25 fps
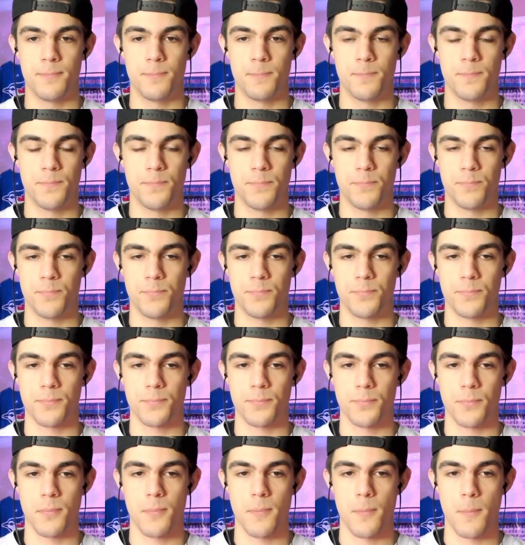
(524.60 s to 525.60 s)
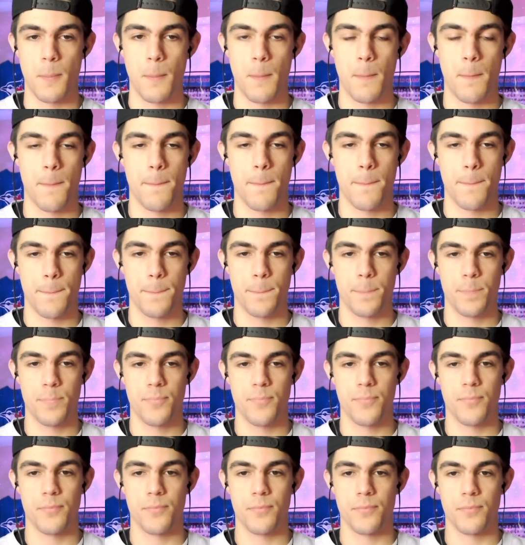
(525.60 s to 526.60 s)

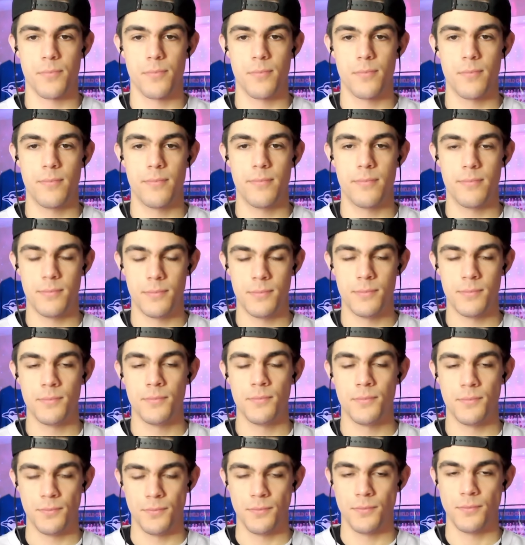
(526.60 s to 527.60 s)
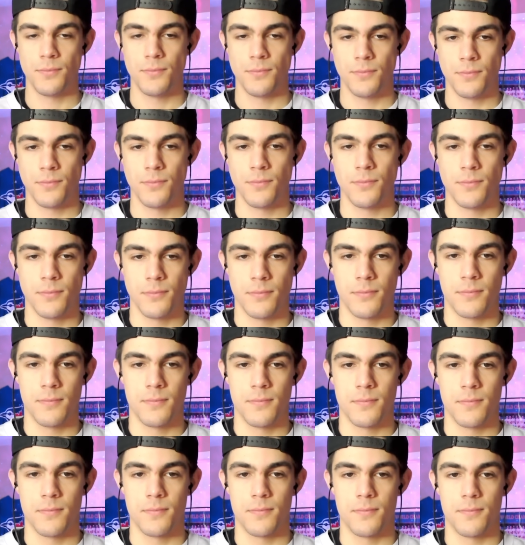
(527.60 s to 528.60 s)

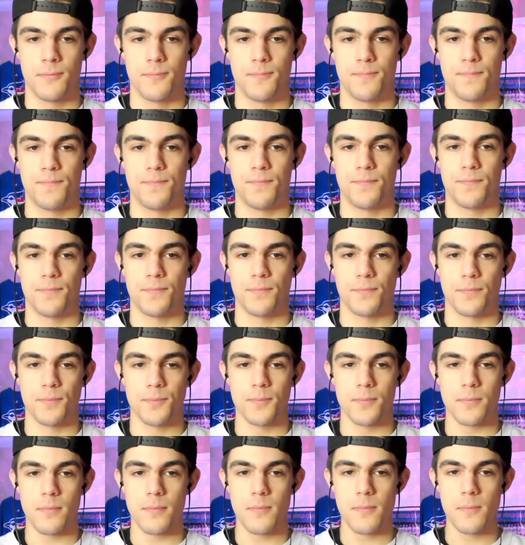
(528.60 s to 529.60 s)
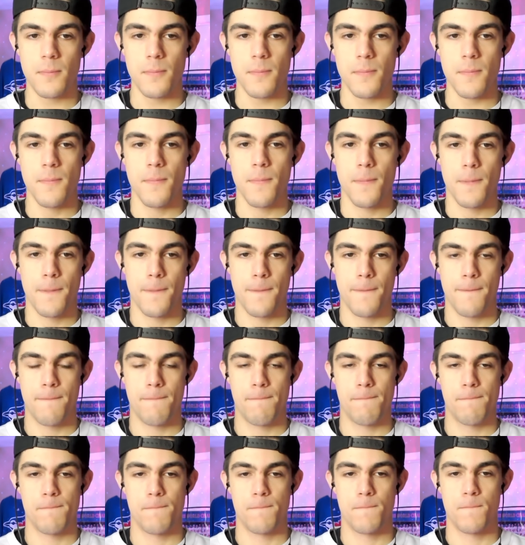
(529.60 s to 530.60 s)

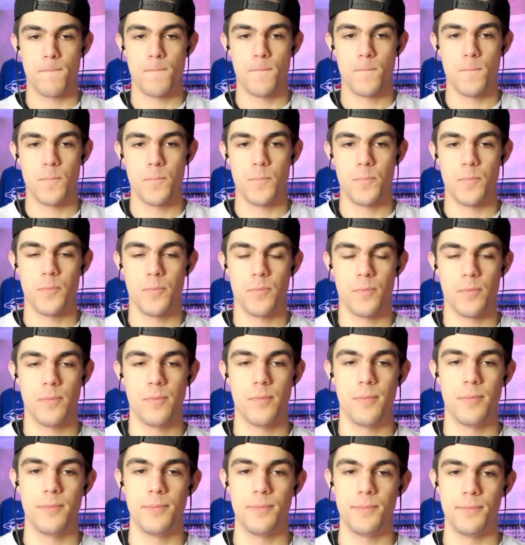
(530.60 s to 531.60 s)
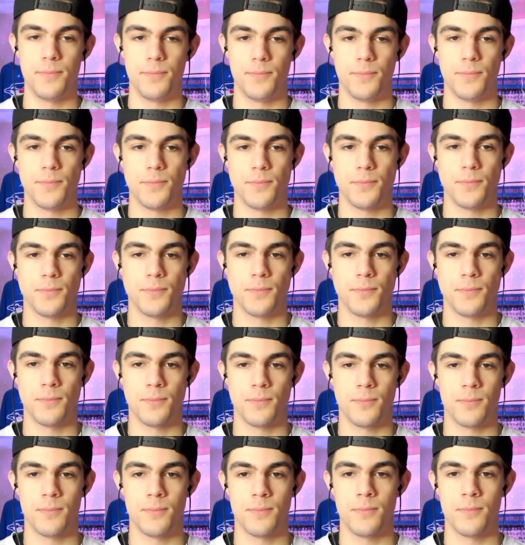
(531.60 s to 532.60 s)
This person isn't speaking.